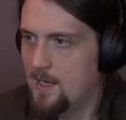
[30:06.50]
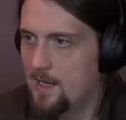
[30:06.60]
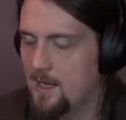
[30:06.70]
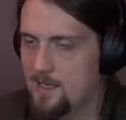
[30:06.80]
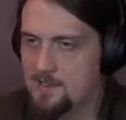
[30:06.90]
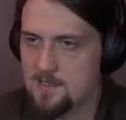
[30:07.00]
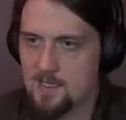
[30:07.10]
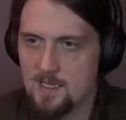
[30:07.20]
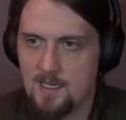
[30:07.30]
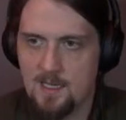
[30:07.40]
And,
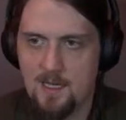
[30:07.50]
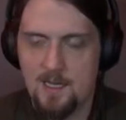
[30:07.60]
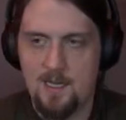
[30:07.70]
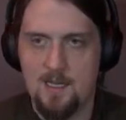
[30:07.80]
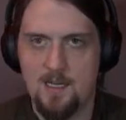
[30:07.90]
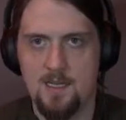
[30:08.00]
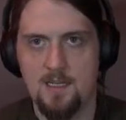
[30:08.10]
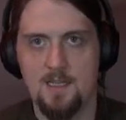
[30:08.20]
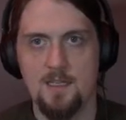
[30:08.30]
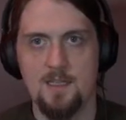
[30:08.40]
yeah,
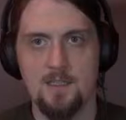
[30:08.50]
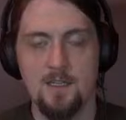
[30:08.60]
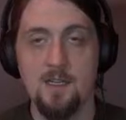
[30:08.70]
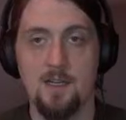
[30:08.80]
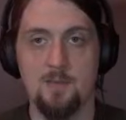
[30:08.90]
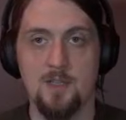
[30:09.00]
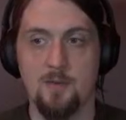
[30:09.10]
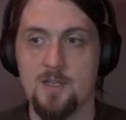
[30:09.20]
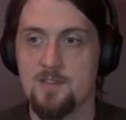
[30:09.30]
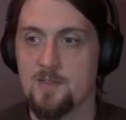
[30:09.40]
I mean,
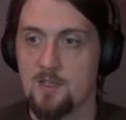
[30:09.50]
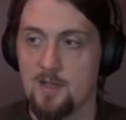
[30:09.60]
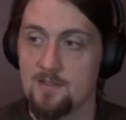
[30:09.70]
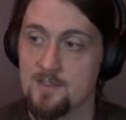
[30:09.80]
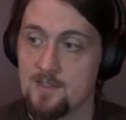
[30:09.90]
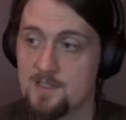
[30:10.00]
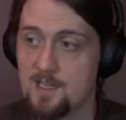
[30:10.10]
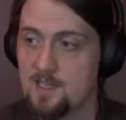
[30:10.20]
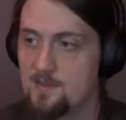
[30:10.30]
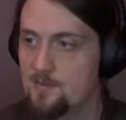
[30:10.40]
the rest of it, you'll have to
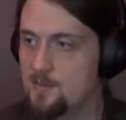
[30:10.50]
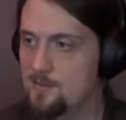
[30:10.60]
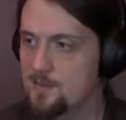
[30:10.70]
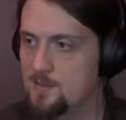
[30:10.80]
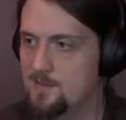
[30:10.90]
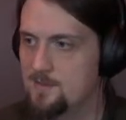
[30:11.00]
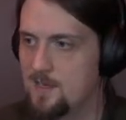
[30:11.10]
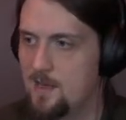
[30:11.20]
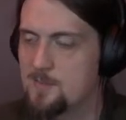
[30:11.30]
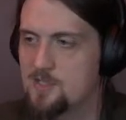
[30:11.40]
decide if you,
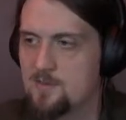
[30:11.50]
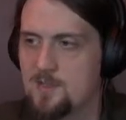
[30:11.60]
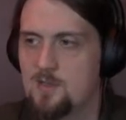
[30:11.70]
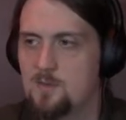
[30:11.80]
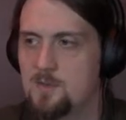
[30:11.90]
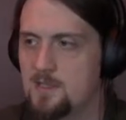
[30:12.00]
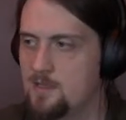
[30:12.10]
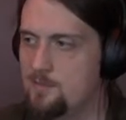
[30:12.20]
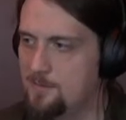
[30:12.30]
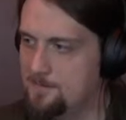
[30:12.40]
how much of it you
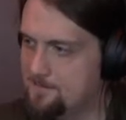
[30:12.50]
believe.